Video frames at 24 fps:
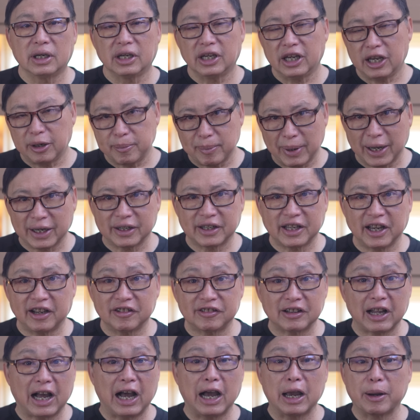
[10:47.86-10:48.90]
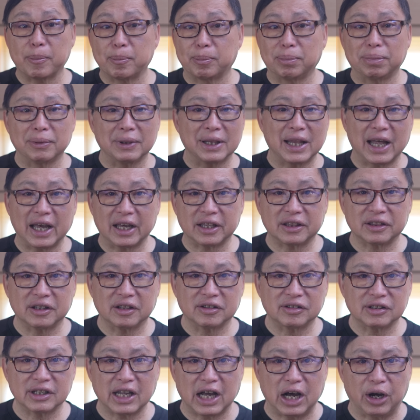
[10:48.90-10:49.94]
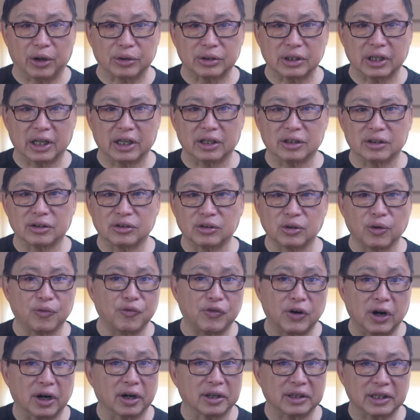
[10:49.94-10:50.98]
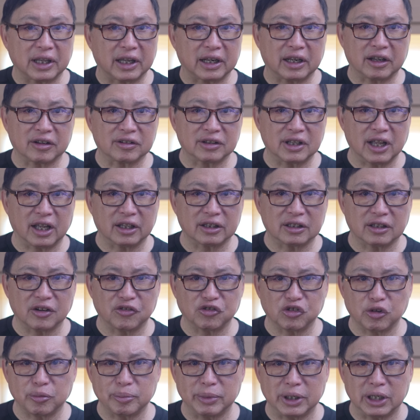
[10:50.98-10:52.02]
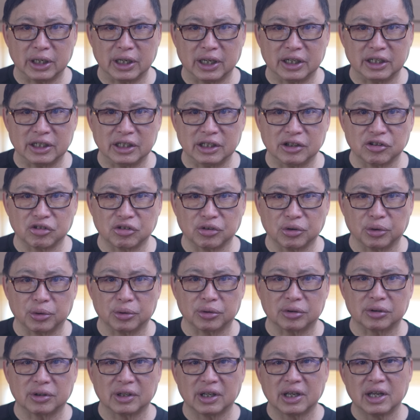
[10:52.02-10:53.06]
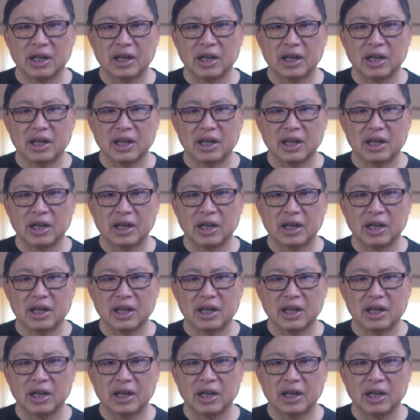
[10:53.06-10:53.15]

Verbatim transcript: In my case, I blanked this out, and so far that has not given me any issues.